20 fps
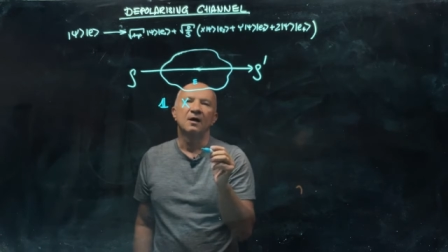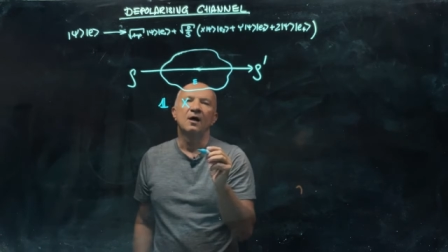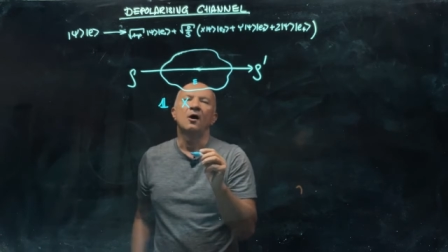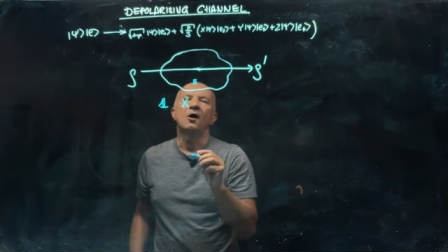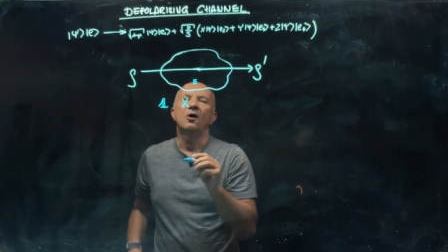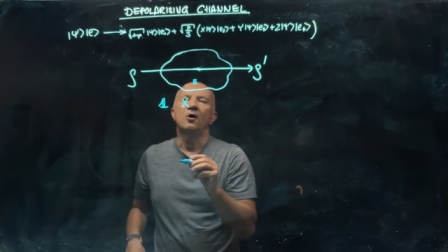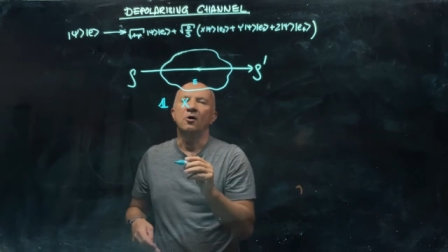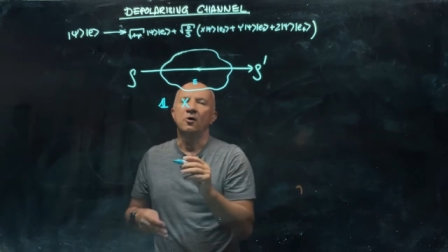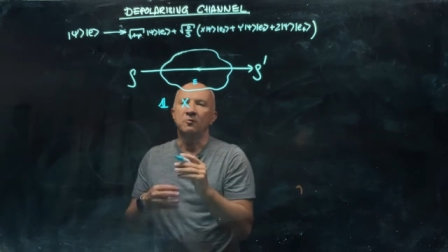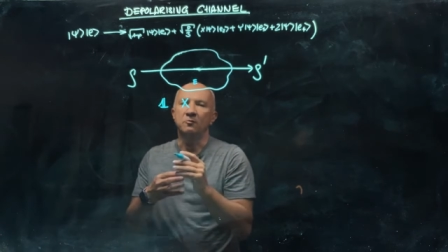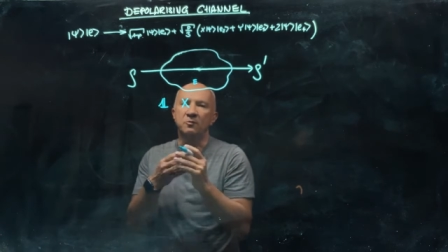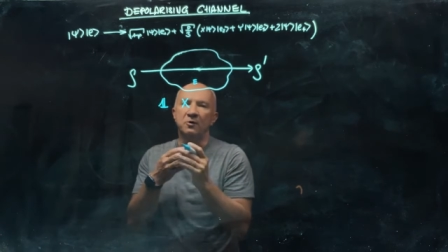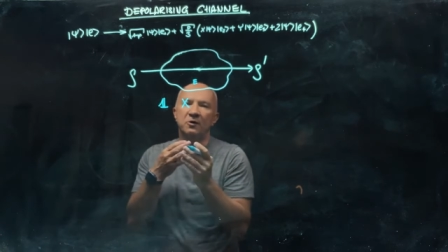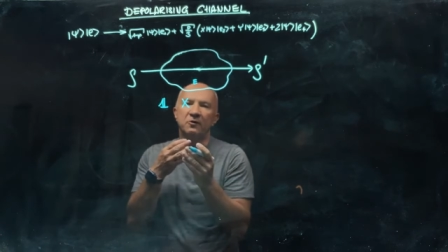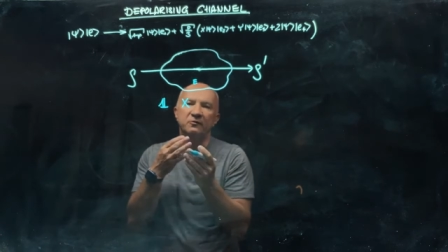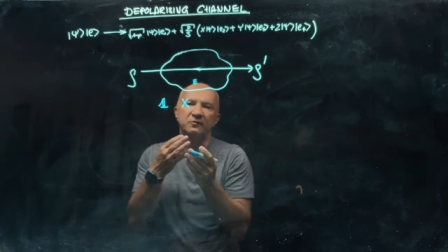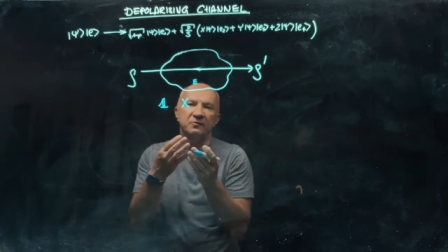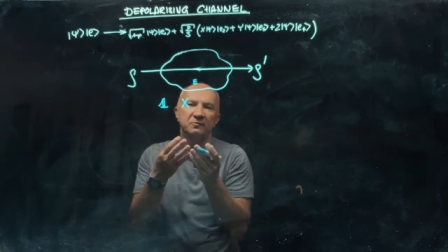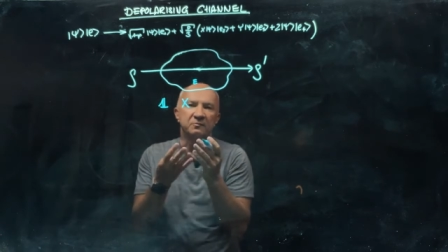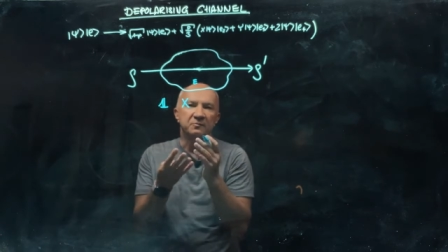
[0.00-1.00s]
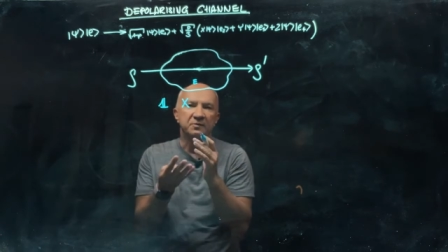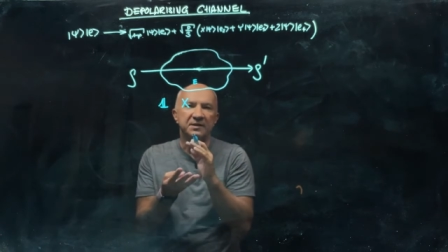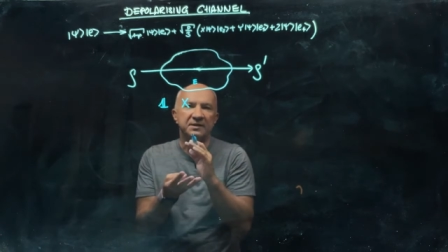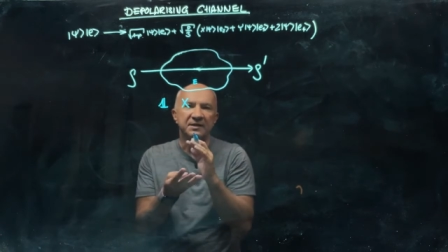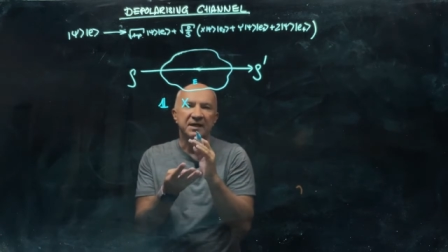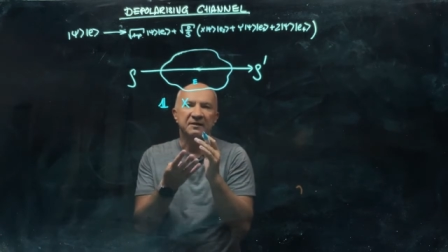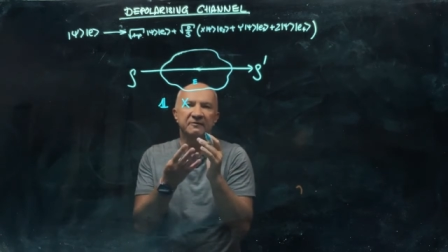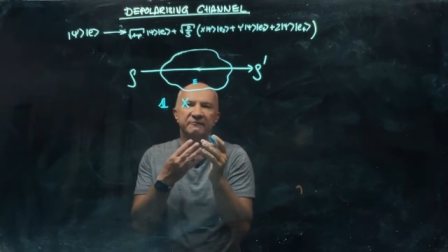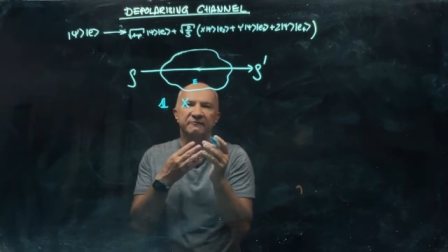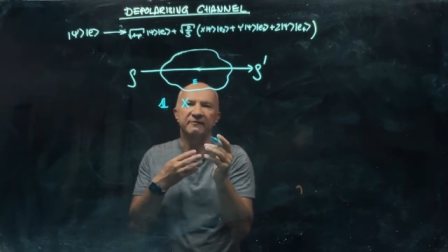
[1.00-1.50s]
or both bit
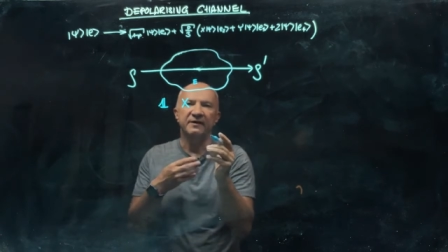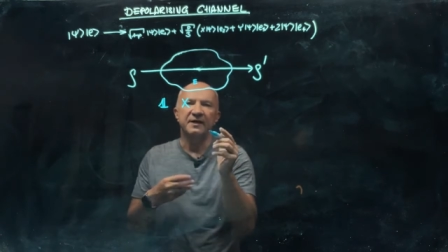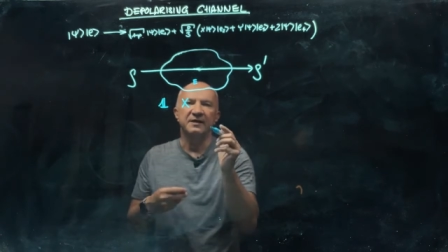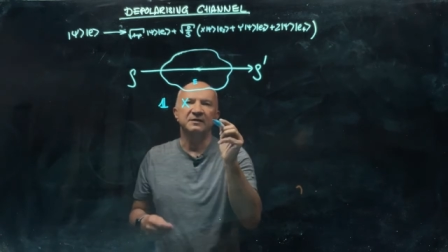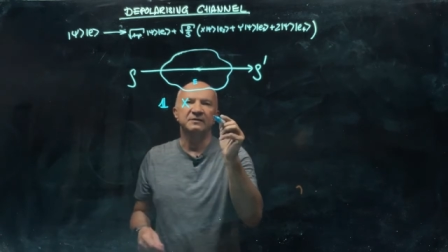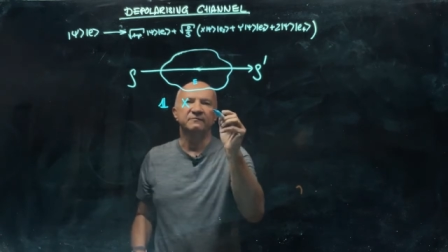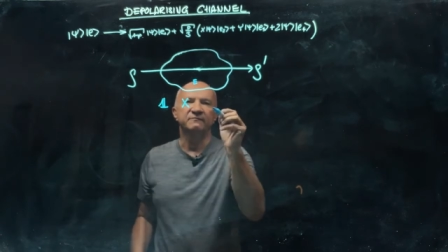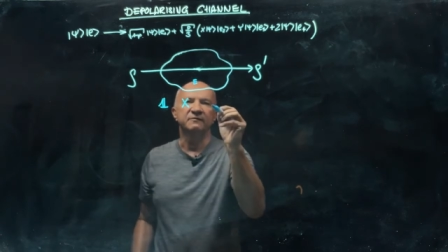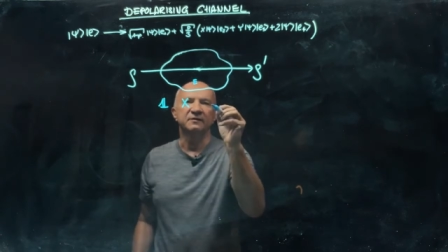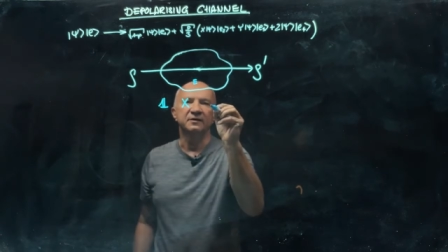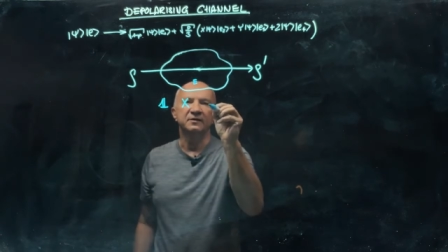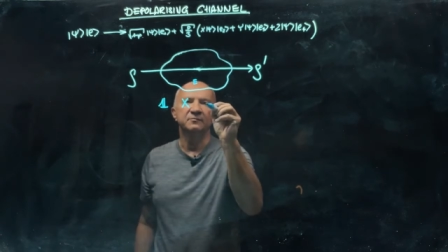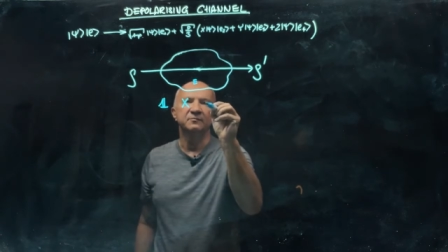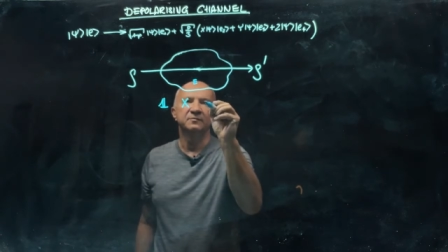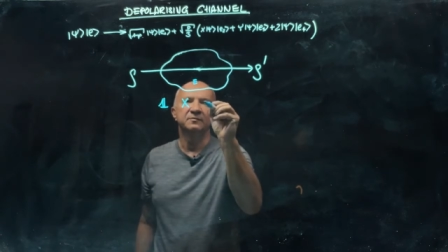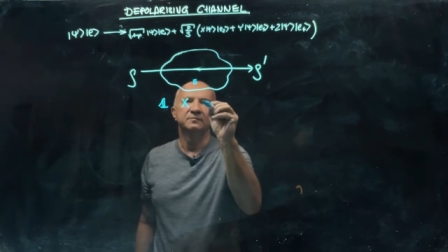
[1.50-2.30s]
and phase flip,